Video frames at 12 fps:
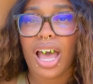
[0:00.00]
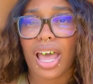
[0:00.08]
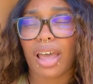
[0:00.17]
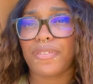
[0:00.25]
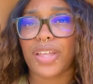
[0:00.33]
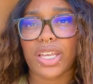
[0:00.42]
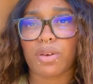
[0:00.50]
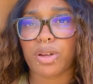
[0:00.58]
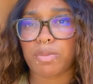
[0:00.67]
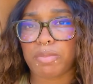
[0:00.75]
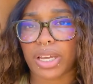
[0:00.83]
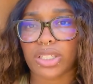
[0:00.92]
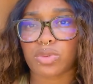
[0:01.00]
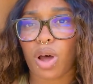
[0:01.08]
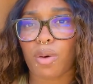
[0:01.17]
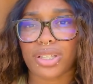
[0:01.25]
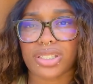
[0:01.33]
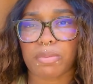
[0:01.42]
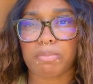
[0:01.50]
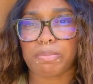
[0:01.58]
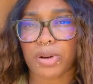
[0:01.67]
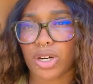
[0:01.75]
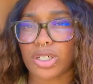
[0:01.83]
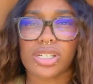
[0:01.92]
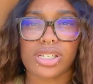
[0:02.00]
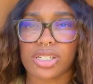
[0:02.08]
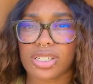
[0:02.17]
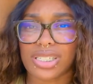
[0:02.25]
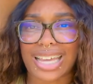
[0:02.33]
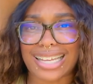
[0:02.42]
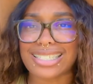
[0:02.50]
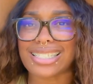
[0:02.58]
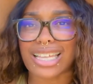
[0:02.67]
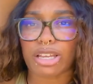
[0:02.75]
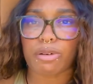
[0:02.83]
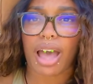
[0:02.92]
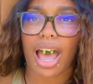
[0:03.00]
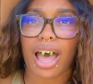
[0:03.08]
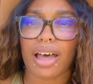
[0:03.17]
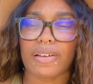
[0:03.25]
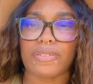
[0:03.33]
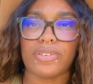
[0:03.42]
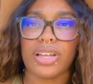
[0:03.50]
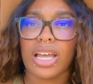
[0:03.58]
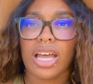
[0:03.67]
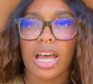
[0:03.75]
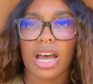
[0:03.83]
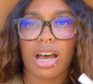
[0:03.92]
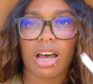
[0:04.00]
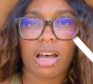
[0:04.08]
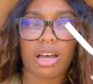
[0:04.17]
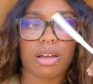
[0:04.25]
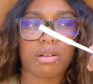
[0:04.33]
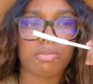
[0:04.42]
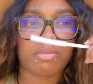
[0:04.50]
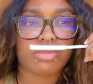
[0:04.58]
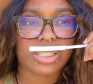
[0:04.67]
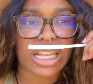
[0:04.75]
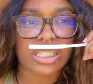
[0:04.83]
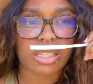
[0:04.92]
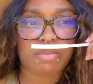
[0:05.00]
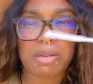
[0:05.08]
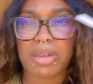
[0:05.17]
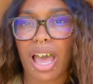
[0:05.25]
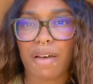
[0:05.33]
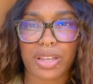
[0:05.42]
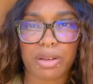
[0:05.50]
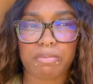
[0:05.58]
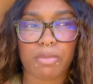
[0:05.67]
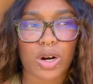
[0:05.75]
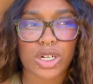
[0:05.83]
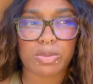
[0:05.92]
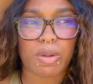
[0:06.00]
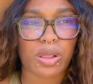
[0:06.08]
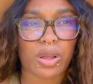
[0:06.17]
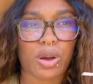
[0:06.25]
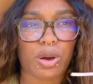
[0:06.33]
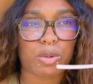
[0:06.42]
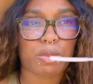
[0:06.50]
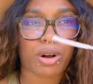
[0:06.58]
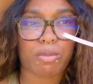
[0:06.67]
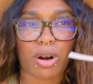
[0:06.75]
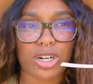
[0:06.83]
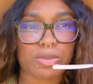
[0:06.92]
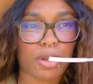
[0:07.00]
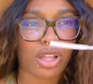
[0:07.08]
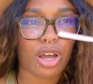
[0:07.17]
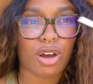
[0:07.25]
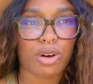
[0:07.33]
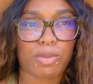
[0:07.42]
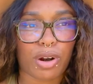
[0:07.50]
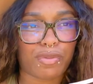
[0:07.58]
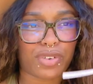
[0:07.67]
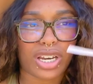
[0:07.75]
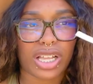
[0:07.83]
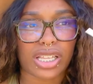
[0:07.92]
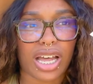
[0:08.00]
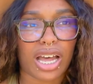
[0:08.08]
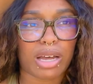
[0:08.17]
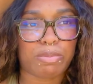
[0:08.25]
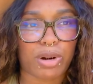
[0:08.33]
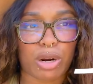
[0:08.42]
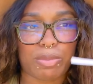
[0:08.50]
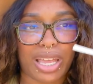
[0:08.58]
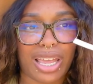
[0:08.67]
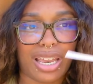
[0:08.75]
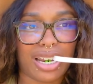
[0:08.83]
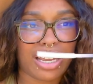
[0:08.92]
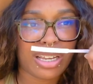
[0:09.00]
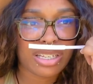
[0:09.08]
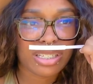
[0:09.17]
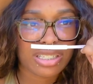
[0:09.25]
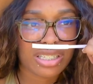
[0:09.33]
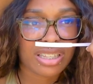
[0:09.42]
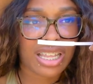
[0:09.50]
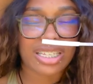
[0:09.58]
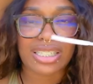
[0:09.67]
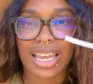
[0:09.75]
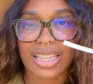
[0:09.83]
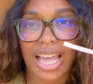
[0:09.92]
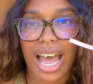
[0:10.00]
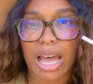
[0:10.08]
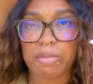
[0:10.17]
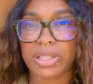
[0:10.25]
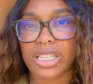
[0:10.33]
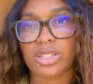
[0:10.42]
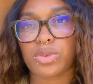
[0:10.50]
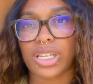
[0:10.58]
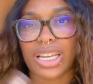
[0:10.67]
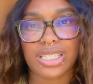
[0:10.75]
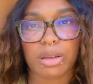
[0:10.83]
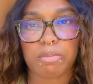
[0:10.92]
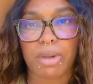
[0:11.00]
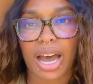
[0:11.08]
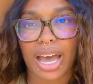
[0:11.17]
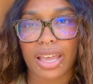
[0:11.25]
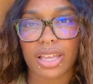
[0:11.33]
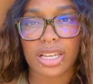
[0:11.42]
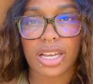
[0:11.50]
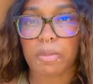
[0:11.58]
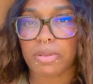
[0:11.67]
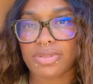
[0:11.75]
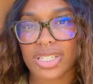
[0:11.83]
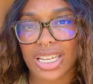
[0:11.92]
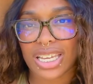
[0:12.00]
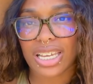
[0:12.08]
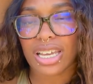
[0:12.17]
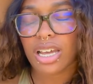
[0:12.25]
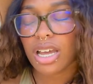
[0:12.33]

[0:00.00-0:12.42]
I feel like it would mix well with some burnt scents that you have. Scents that maybe have like marshmallow, burnt vanilla, bourbon, things like that. But this really isn't my cup of tea.